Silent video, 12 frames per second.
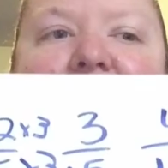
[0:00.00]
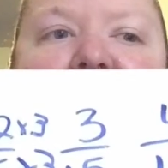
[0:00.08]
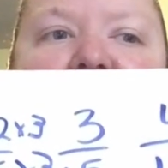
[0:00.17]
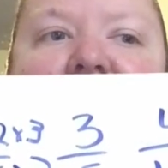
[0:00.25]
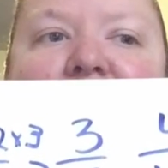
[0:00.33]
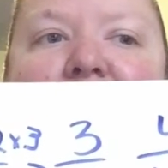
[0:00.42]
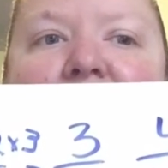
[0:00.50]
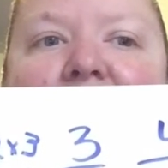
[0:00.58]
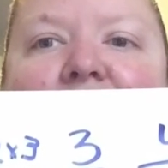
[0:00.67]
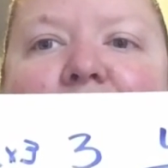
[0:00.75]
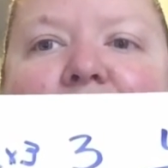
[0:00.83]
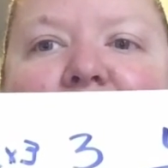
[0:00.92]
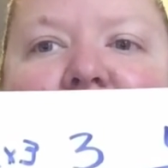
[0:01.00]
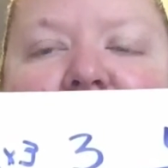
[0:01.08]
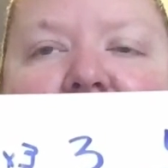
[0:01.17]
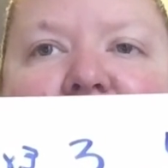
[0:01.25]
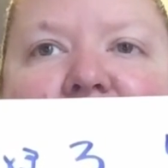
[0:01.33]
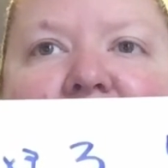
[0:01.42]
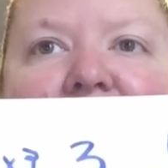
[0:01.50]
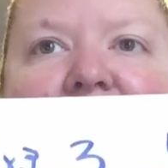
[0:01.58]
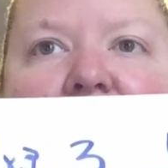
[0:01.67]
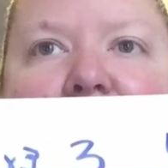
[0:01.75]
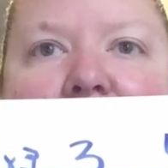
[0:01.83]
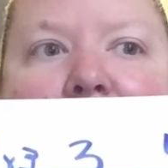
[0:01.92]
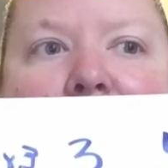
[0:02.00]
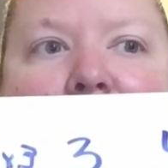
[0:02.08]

to least, depending on what the directions tell me.